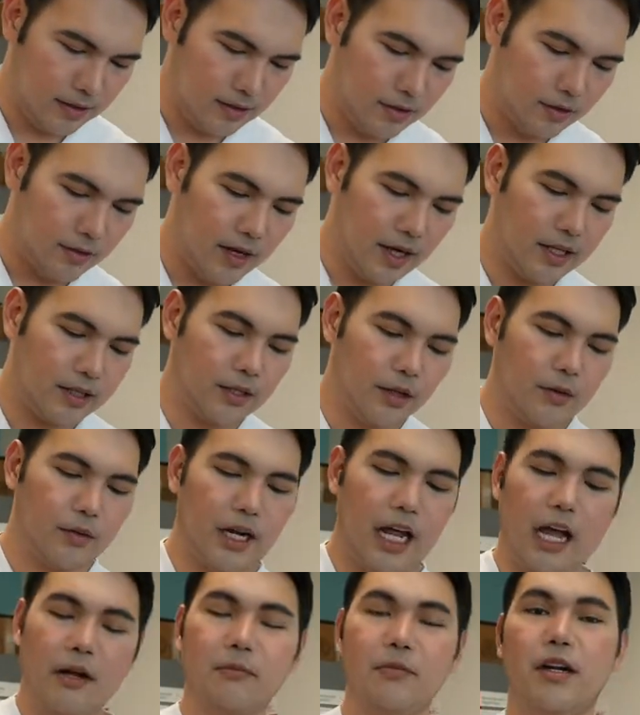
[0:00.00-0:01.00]
Alright, so
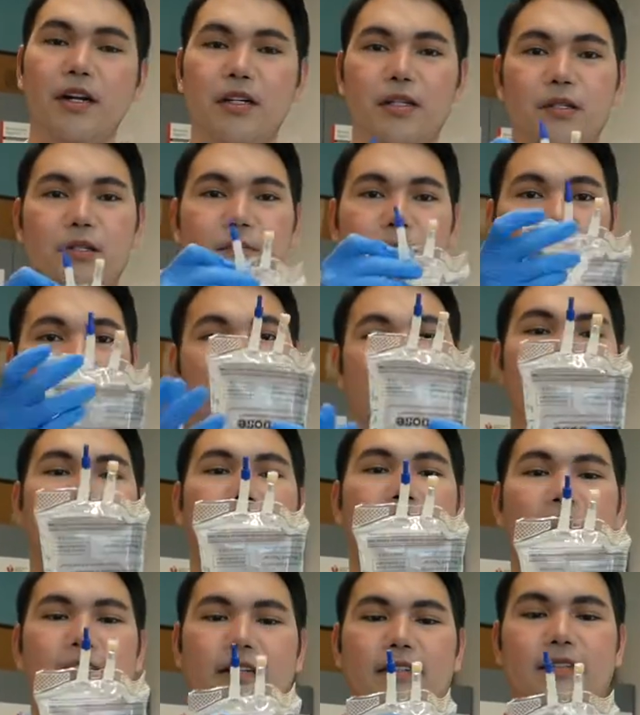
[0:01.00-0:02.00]
now I'm ready to spike my
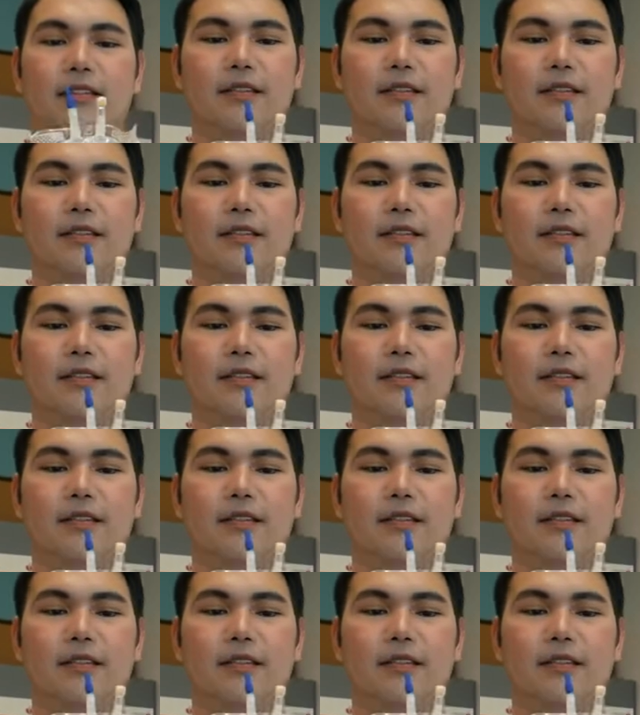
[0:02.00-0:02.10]
bag.